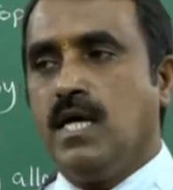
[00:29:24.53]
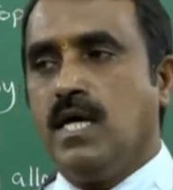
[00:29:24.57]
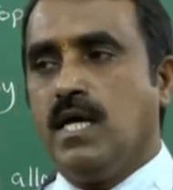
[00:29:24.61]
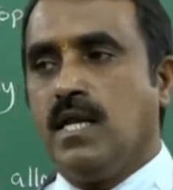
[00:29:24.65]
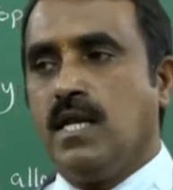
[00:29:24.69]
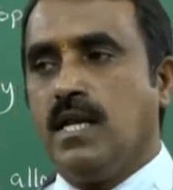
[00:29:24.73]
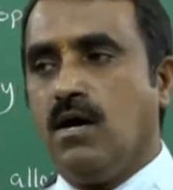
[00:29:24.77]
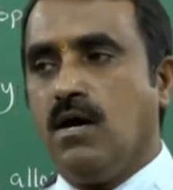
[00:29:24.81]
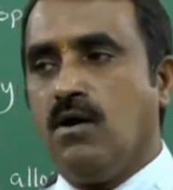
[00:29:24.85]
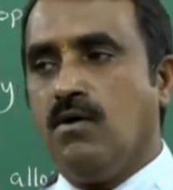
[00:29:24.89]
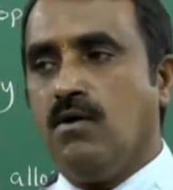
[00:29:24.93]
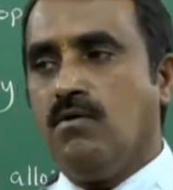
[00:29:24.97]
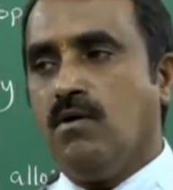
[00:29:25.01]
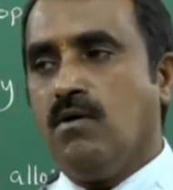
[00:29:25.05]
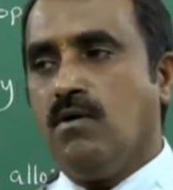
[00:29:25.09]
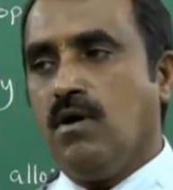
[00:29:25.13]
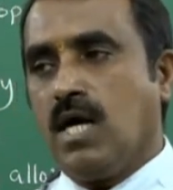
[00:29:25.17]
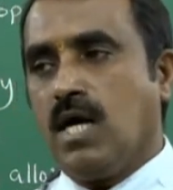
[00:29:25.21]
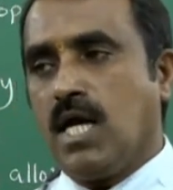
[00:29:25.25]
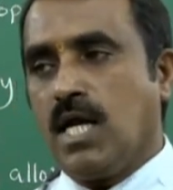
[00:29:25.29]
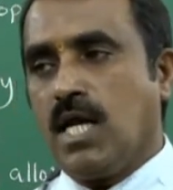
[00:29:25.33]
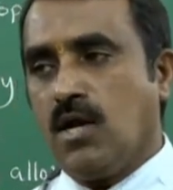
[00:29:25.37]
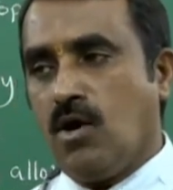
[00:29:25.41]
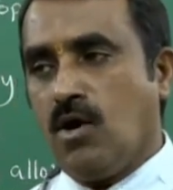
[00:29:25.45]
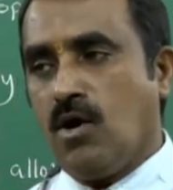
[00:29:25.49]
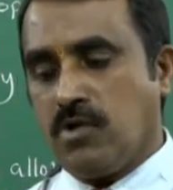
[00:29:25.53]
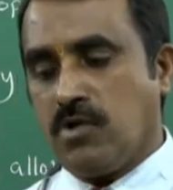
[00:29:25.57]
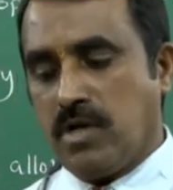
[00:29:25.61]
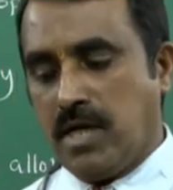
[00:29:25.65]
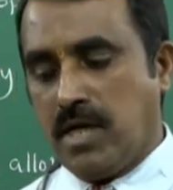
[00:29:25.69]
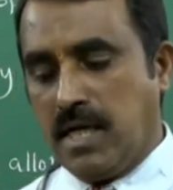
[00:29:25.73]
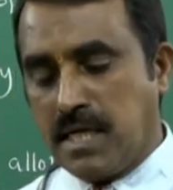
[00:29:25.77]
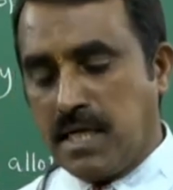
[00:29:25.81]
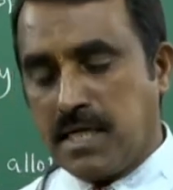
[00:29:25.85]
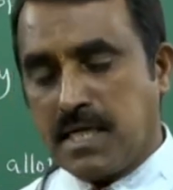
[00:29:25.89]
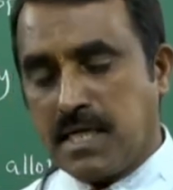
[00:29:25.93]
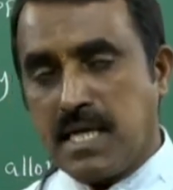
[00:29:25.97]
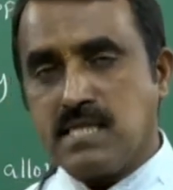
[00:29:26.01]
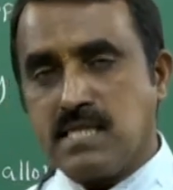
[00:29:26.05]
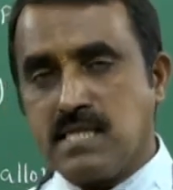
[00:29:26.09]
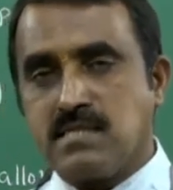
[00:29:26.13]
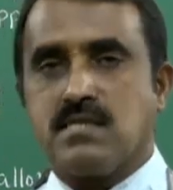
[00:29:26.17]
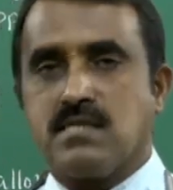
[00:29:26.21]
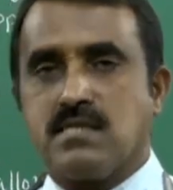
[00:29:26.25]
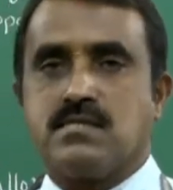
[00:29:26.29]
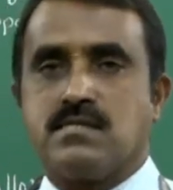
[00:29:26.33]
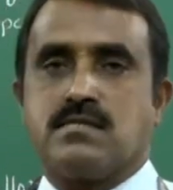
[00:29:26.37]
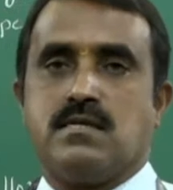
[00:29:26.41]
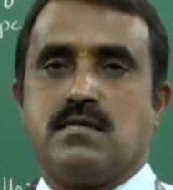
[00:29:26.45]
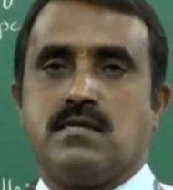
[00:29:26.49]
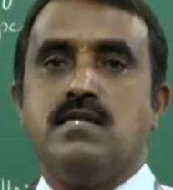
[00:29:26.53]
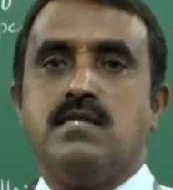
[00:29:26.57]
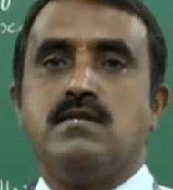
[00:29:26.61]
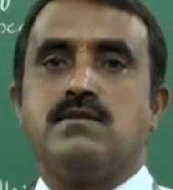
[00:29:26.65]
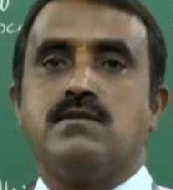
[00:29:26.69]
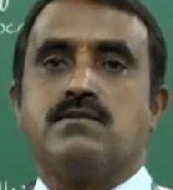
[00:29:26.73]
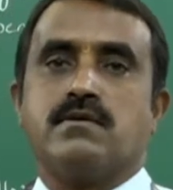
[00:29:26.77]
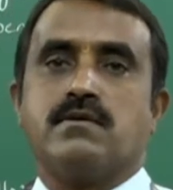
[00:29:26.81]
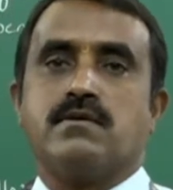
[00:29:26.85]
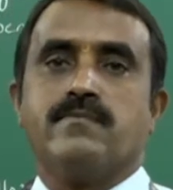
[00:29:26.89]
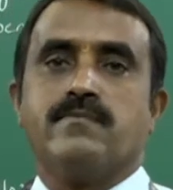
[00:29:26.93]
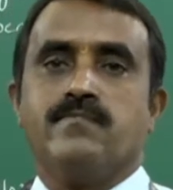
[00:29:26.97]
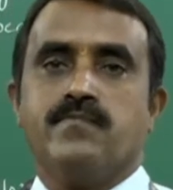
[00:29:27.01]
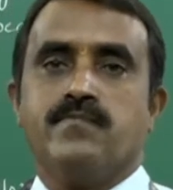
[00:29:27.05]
Now in order to increase the strength